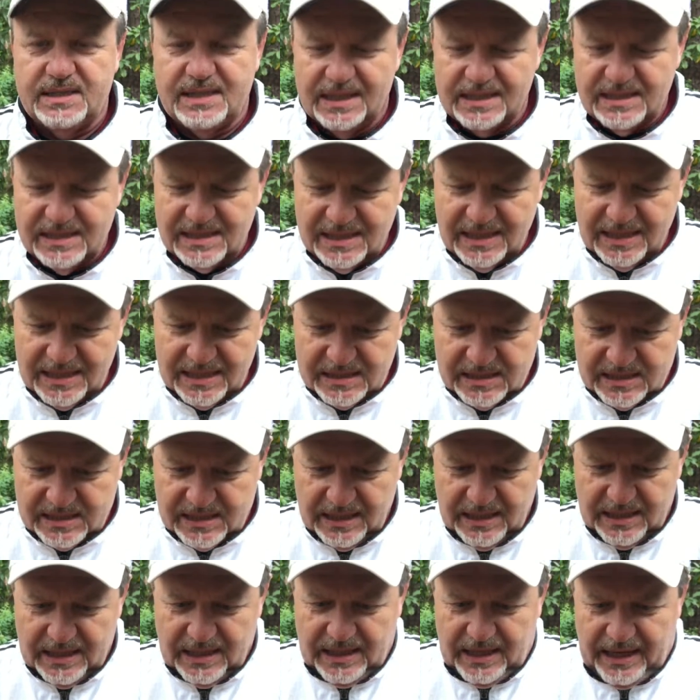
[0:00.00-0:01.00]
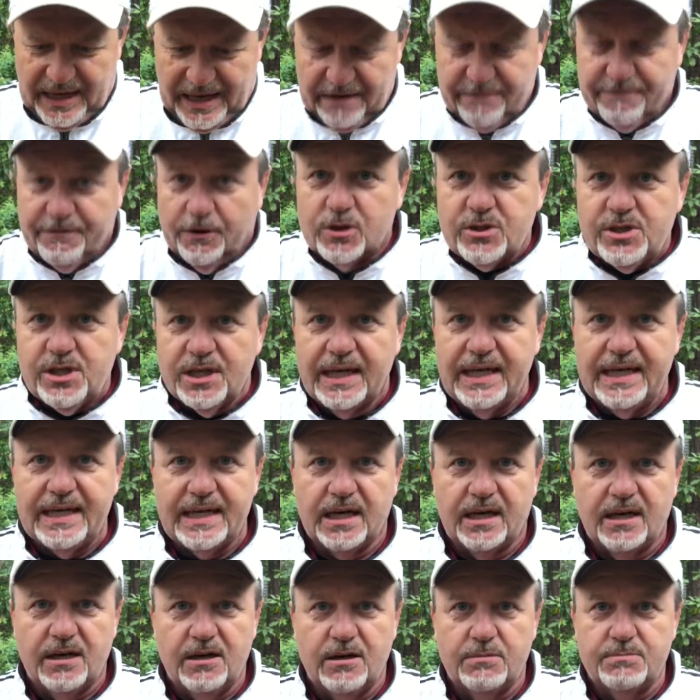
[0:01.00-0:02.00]
It's this adversity
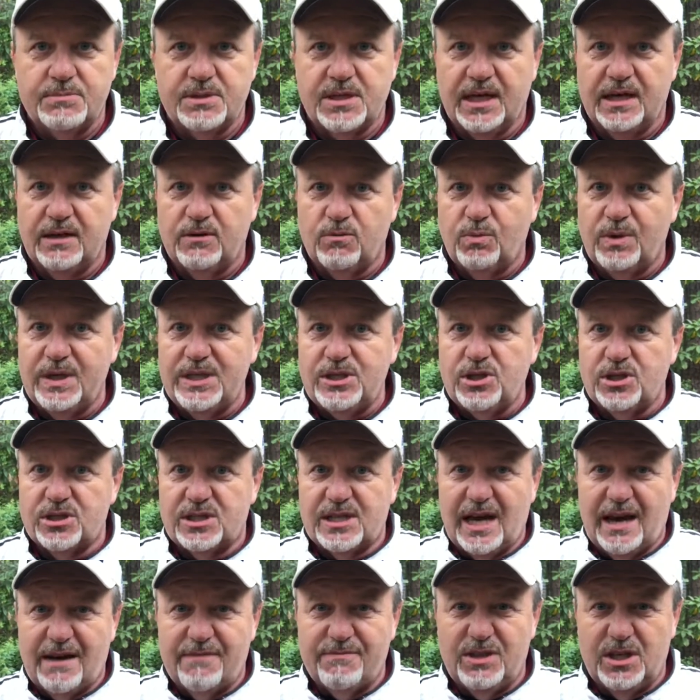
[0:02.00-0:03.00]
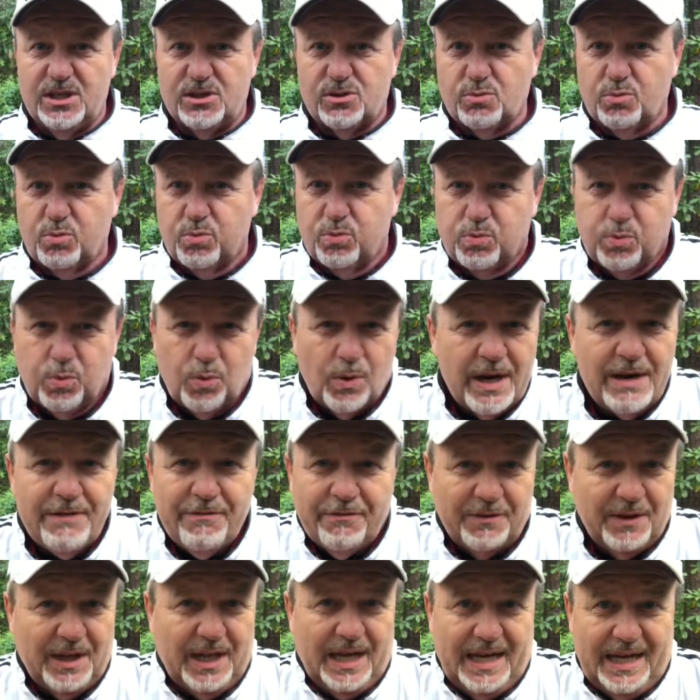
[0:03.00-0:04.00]
comes and we just have this
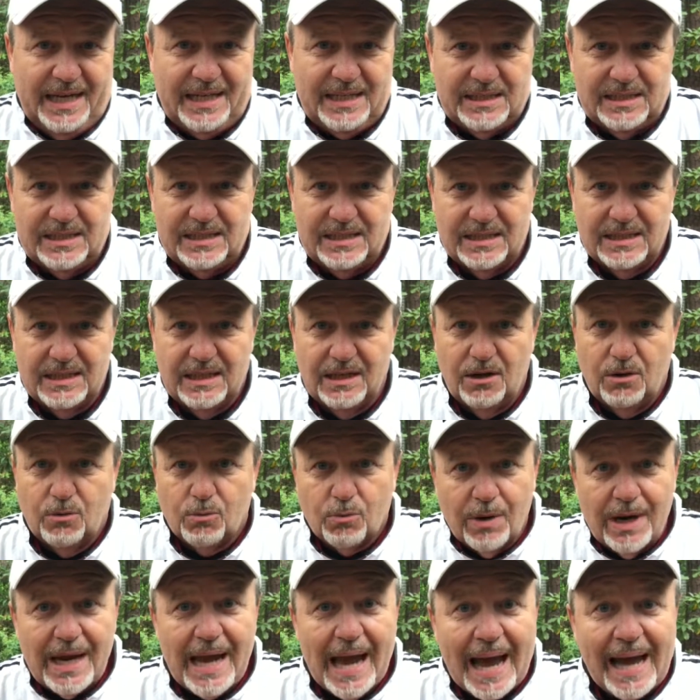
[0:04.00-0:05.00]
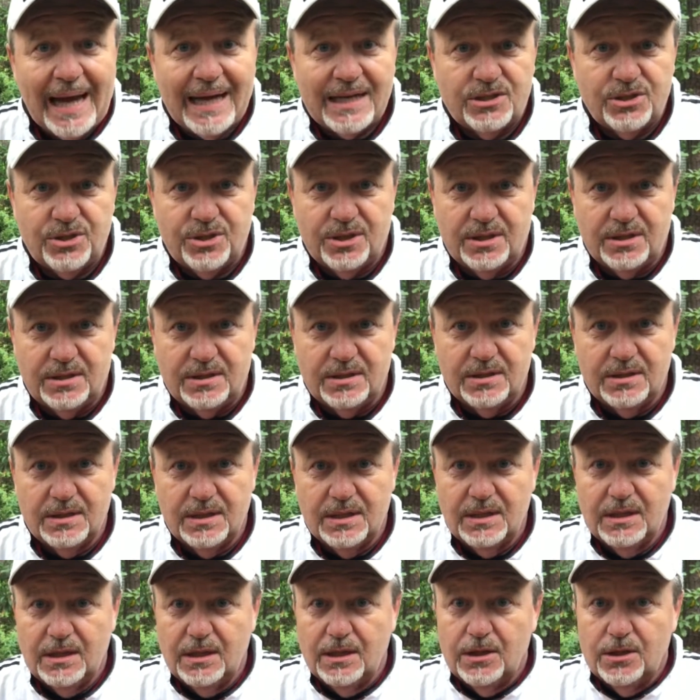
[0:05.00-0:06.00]
reflex reaction
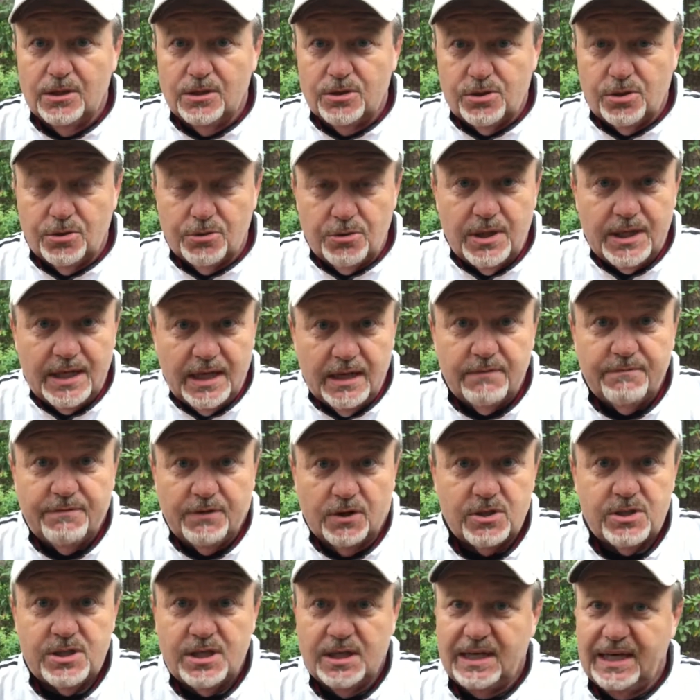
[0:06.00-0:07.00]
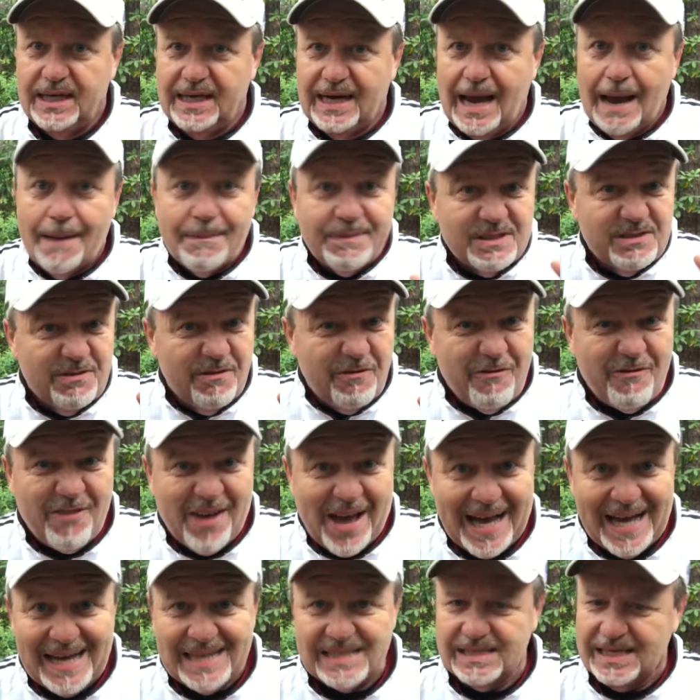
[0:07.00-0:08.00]
to the adversity. It happens
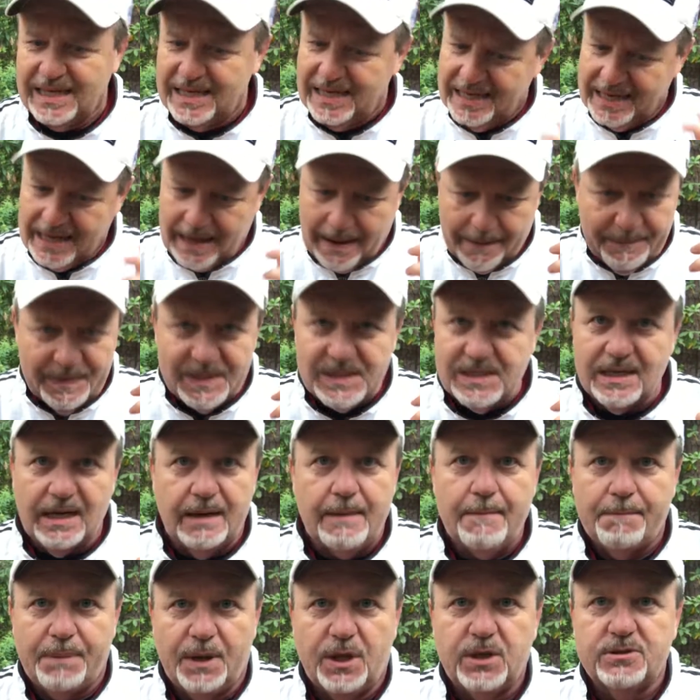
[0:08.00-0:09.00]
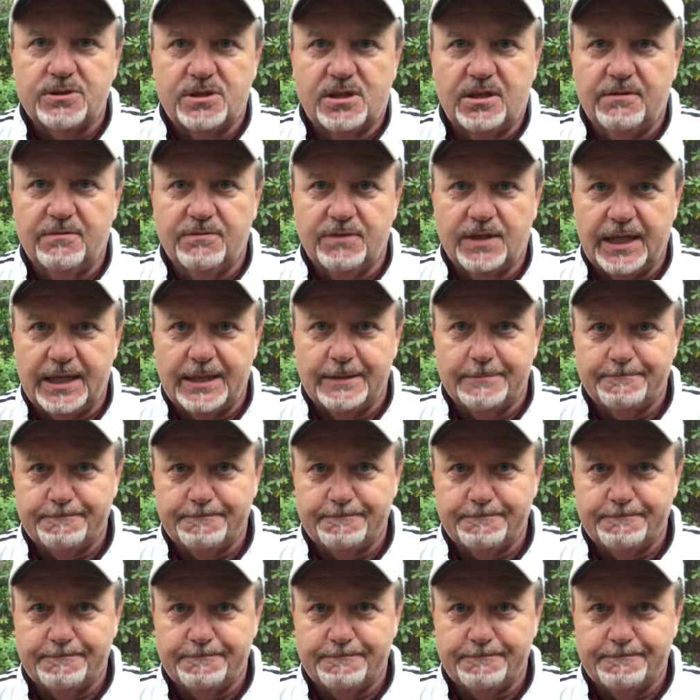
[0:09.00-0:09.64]
fast and it happens impulsively.